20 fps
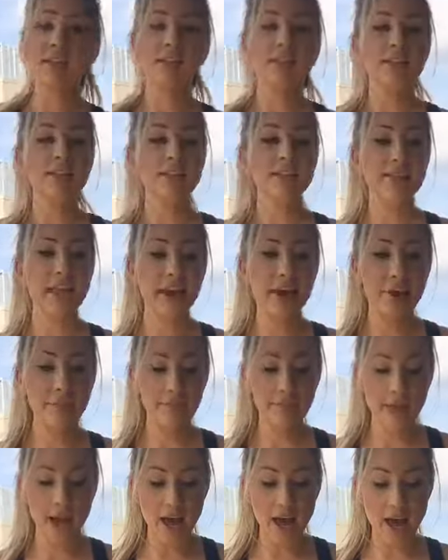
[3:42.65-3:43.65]

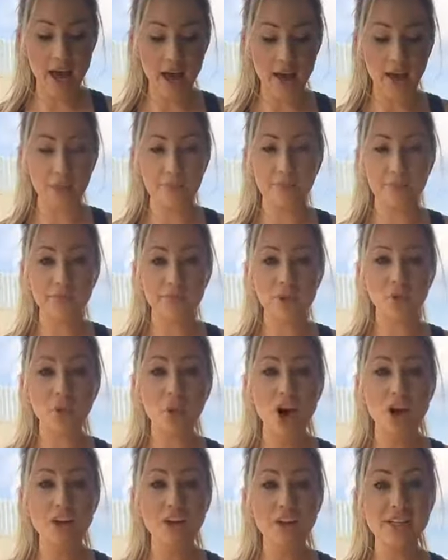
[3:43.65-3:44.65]
some uh,
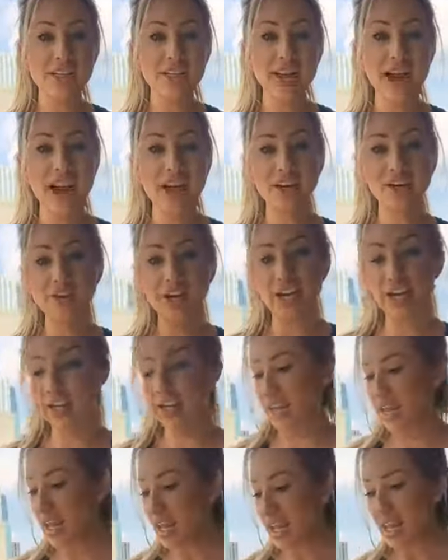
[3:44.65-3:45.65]
water to stay hydrated,
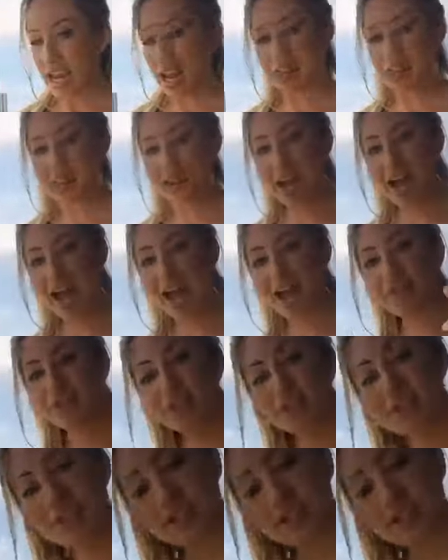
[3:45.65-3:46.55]
and then I have a little